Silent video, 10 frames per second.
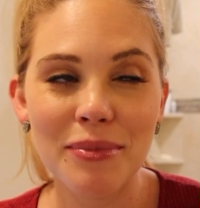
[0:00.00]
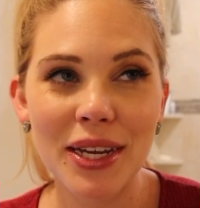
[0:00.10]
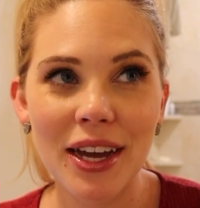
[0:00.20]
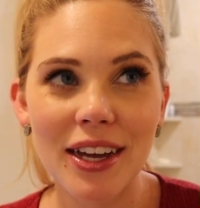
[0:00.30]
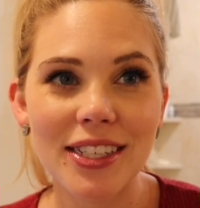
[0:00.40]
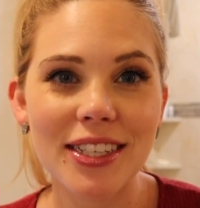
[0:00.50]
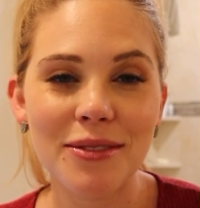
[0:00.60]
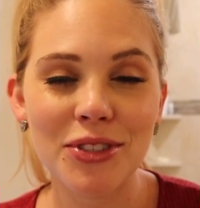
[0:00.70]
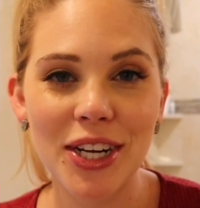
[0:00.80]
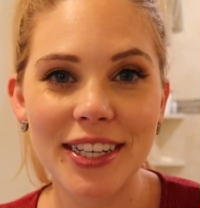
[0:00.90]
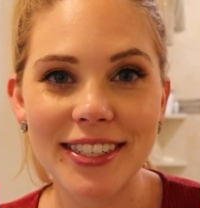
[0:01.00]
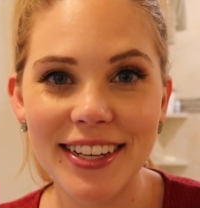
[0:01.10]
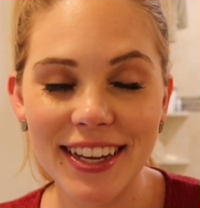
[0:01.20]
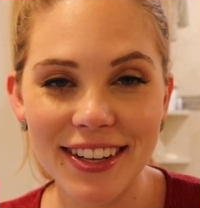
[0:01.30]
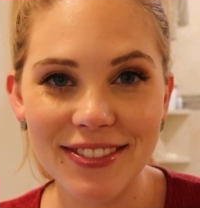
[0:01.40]
because I'm trying to
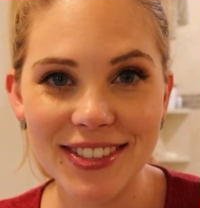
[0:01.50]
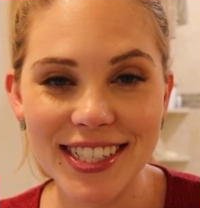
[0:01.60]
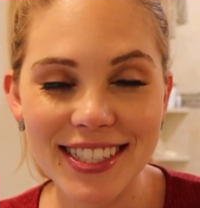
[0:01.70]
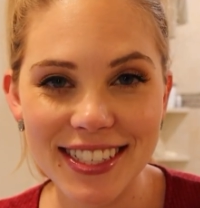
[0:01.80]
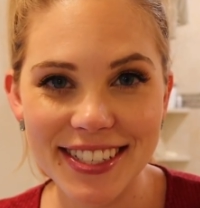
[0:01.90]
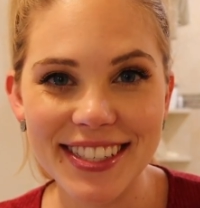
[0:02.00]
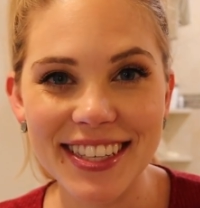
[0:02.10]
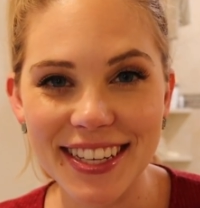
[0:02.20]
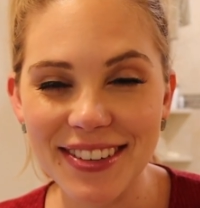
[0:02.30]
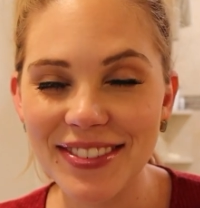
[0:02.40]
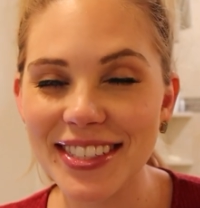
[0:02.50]
get Reese to sleep.